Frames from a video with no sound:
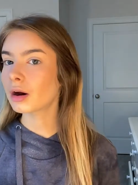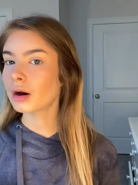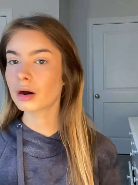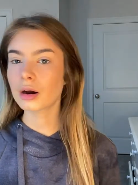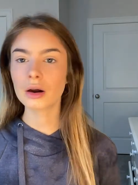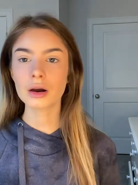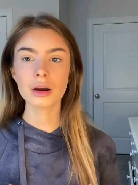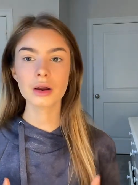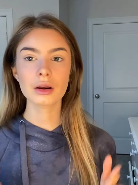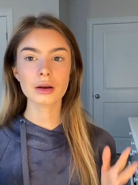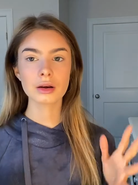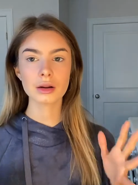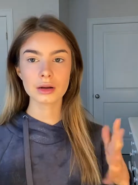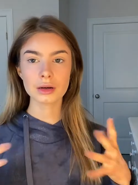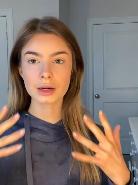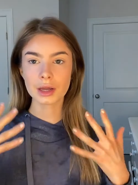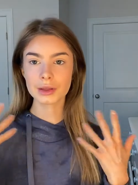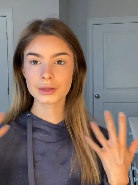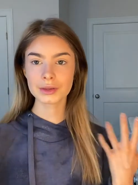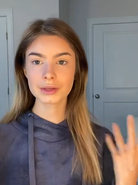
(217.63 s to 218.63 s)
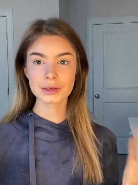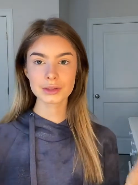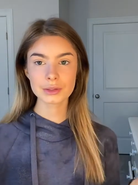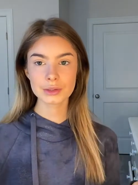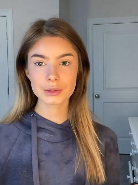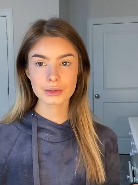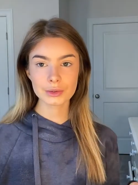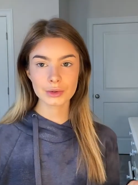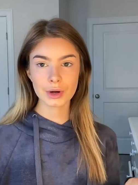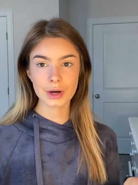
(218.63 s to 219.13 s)
on nothing
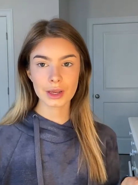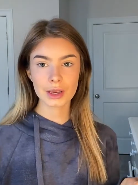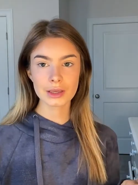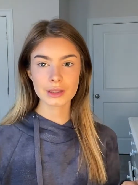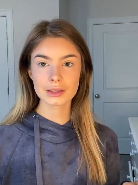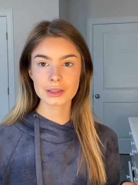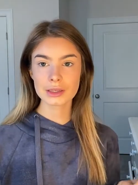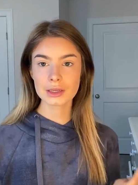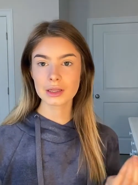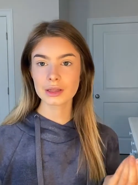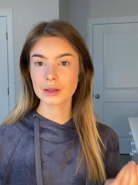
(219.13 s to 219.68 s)
too crazy,